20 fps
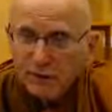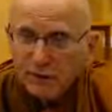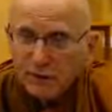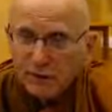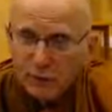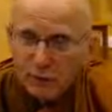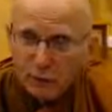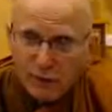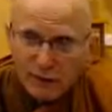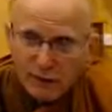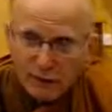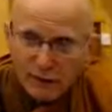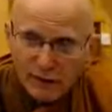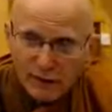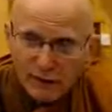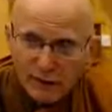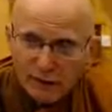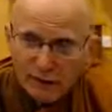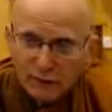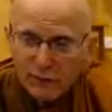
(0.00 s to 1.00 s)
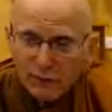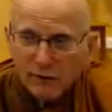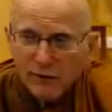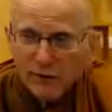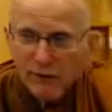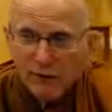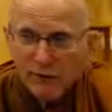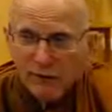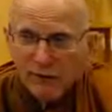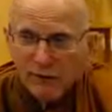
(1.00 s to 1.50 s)
when we, for
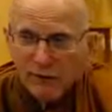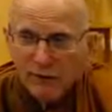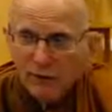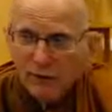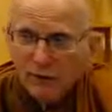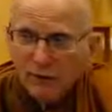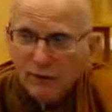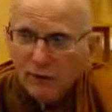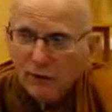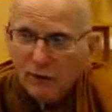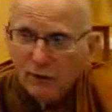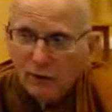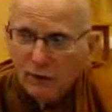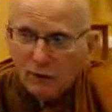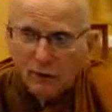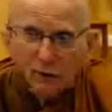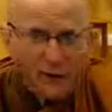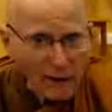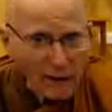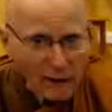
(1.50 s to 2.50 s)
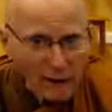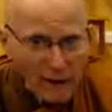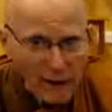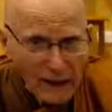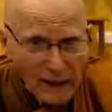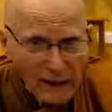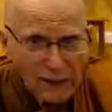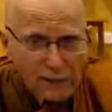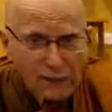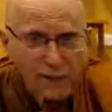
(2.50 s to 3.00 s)
instance, dull
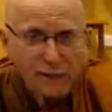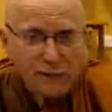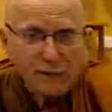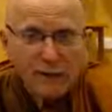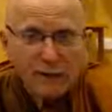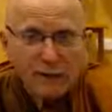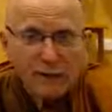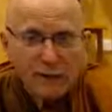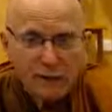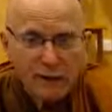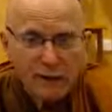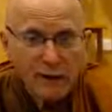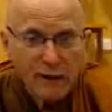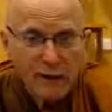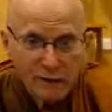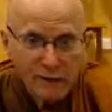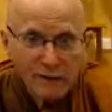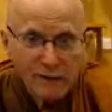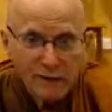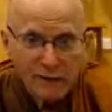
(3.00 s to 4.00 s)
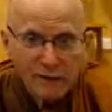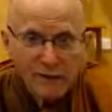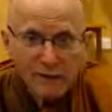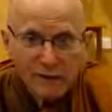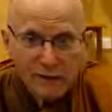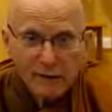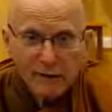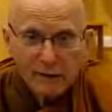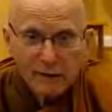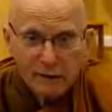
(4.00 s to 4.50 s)
out, that can be
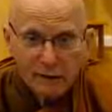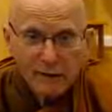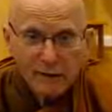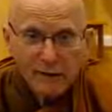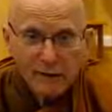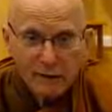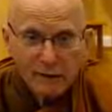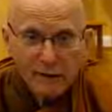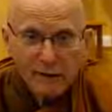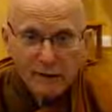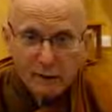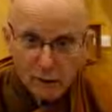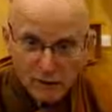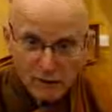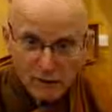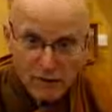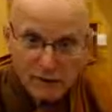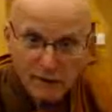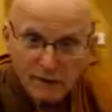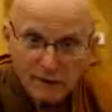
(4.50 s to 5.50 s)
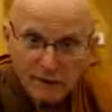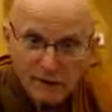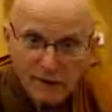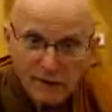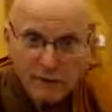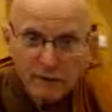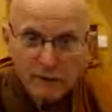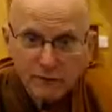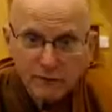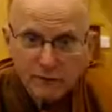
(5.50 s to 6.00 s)
retina
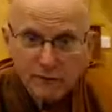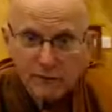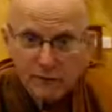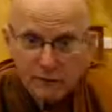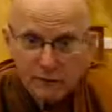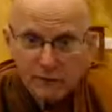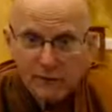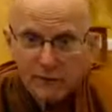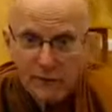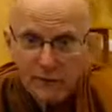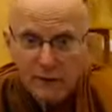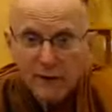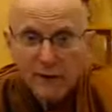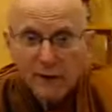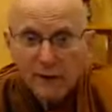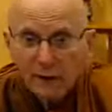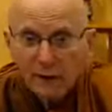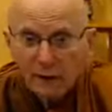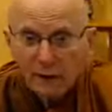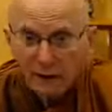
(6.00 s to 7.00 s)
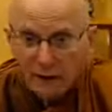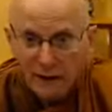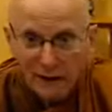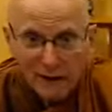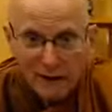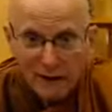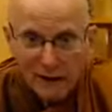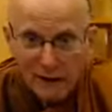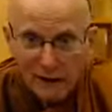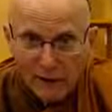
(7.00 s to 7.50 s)
meter, isn't it? Really,
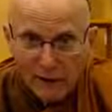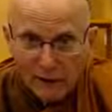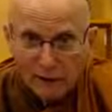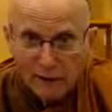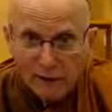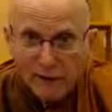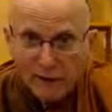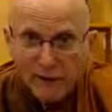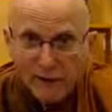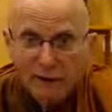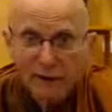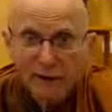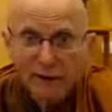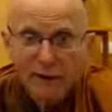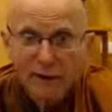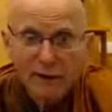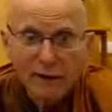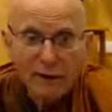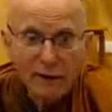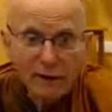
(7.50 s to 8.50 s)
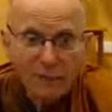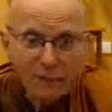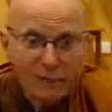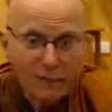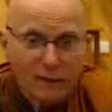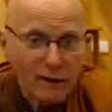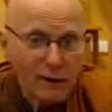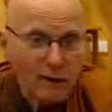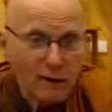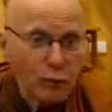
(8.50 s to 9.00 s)
dulling out, then
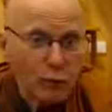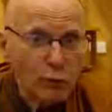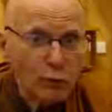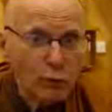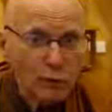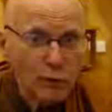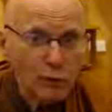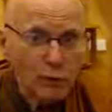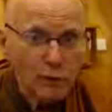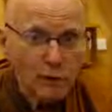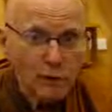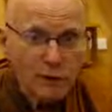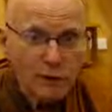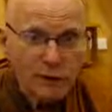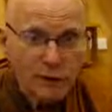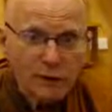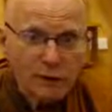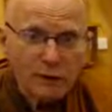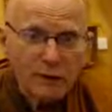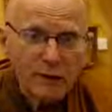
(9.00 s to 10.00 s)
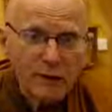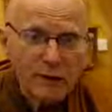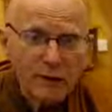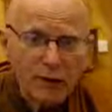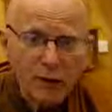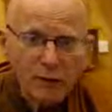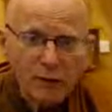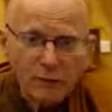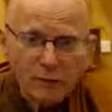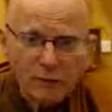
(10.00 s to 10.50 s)
it's
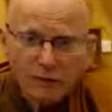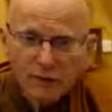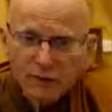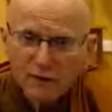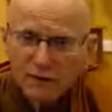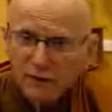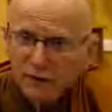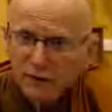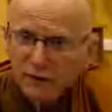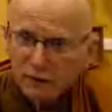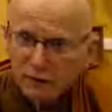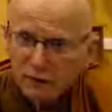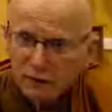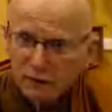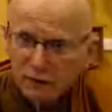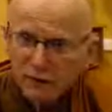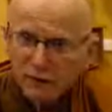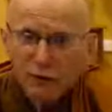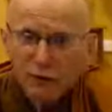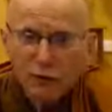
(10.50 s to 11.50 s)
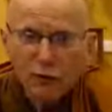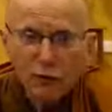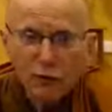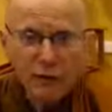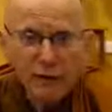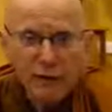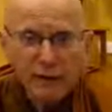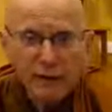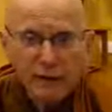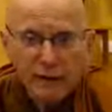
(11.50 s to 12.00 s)
because there's not enough
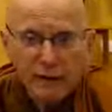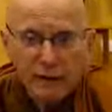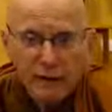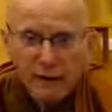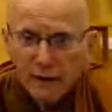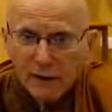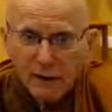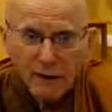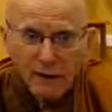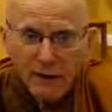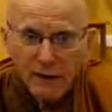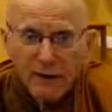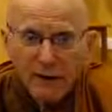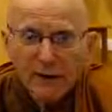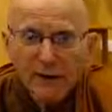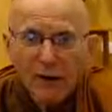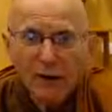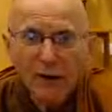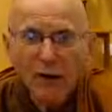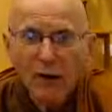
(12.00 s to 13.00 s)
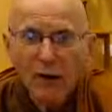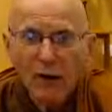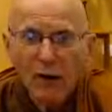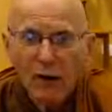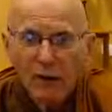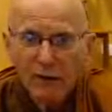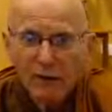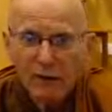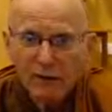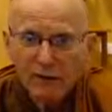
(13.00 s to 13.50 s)
joy in the
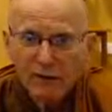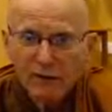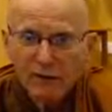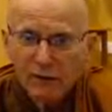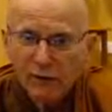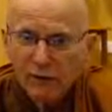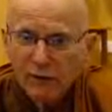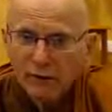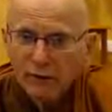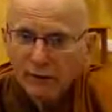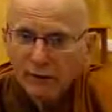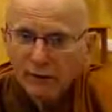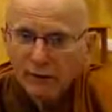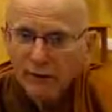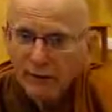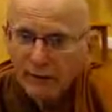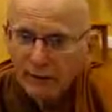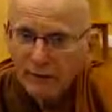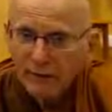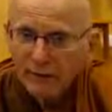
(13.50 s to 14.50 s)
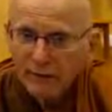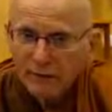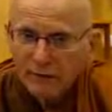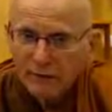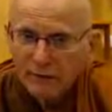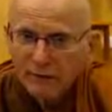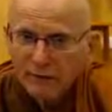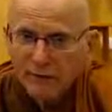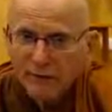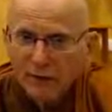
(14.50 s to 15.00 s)
mind. There's not enough
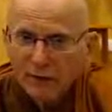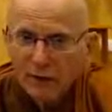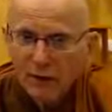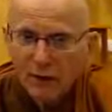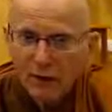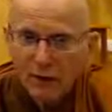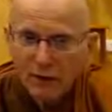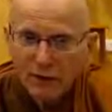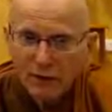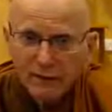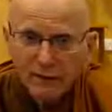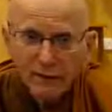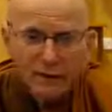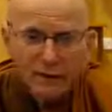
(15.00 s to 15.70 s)
happiness in the mind.